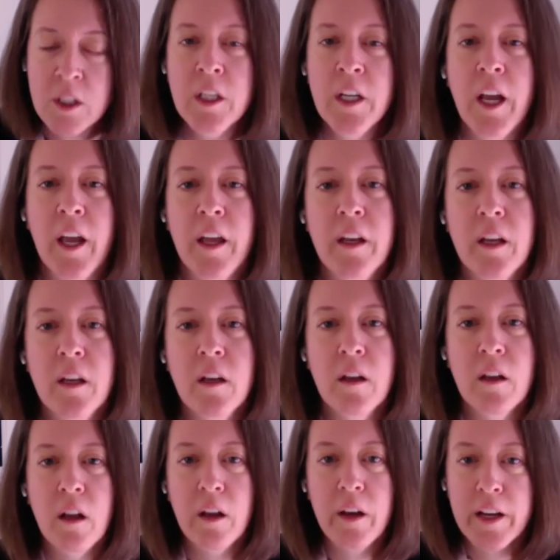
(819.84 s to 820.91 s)
and in
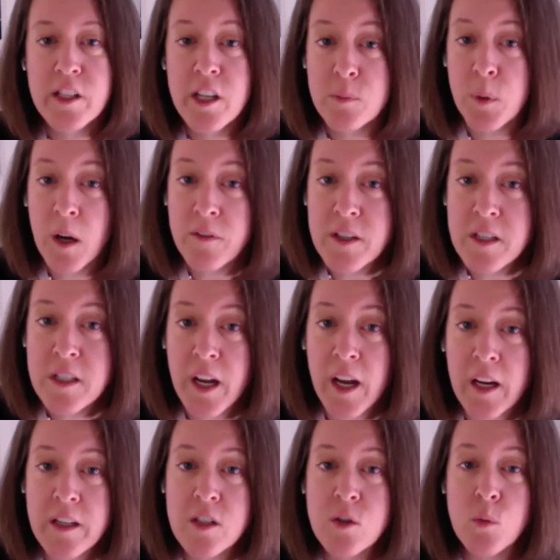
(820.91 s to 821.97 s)
an excess profits
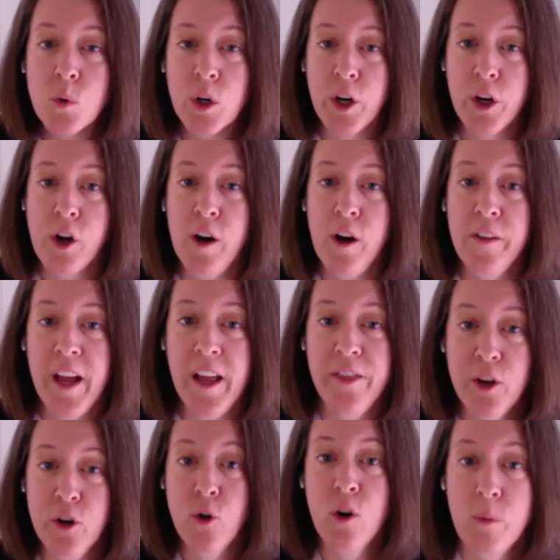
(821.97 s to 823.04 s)
tax, we're going to call that the
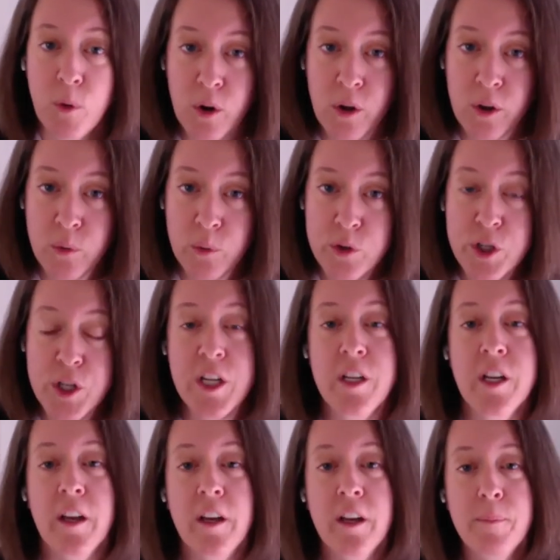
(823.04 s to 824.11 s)
normal routine.
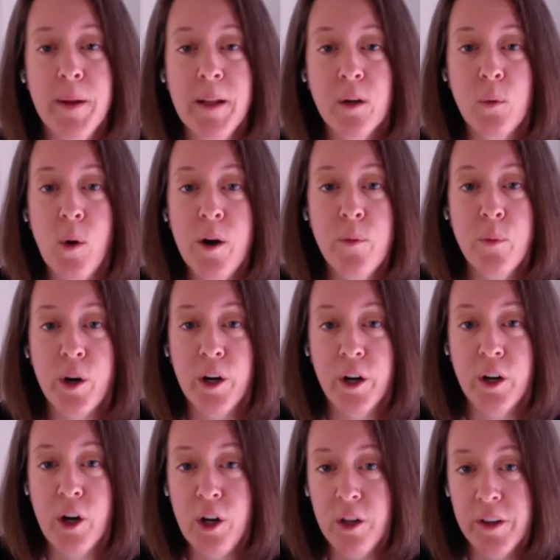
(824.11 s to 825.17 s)
And in pillar one, we're going to
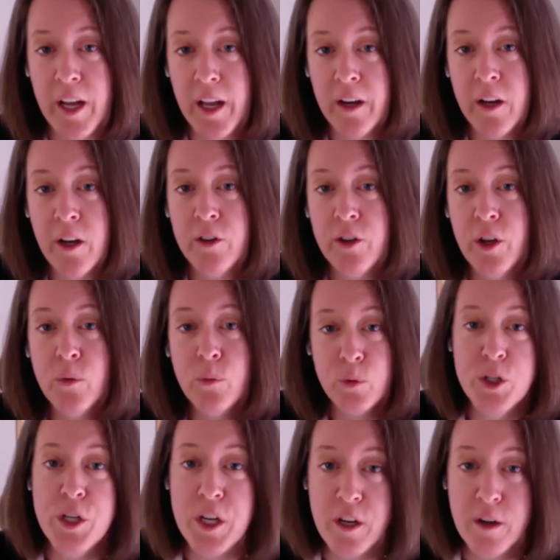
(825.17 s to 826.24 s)
call that the
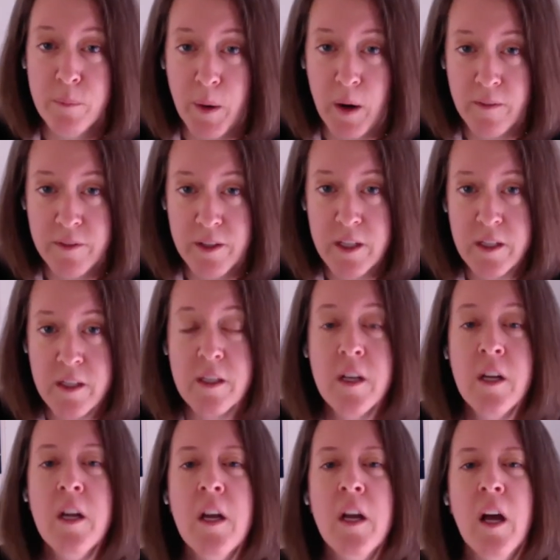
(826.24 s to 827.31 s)
routine profits.
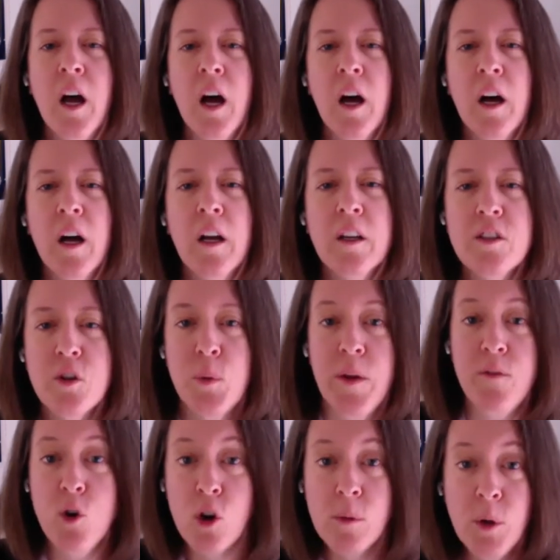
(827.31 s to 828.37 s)
Uh, so we have
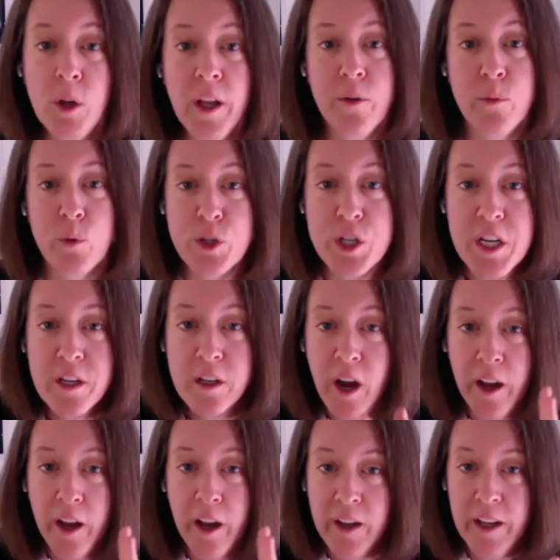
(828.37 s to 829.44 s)
normal and routine kind
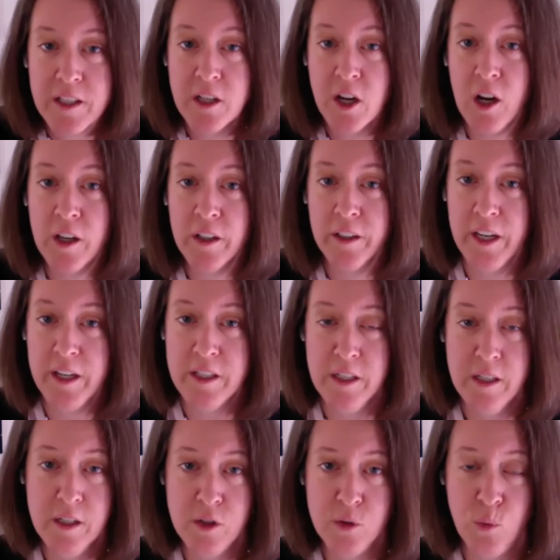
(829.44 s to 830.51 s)
of as cognates in
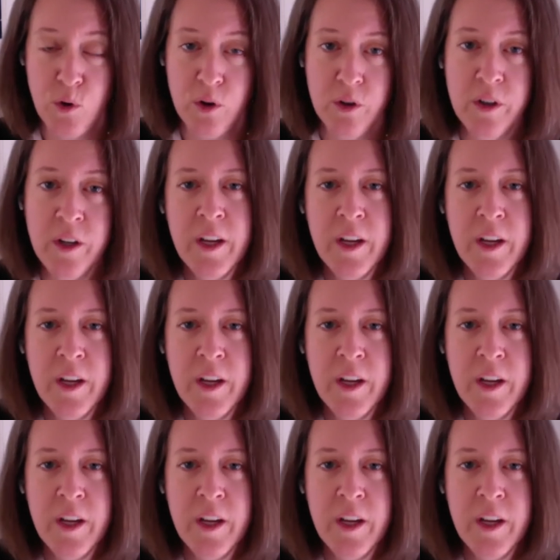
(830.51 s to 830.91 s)
this world.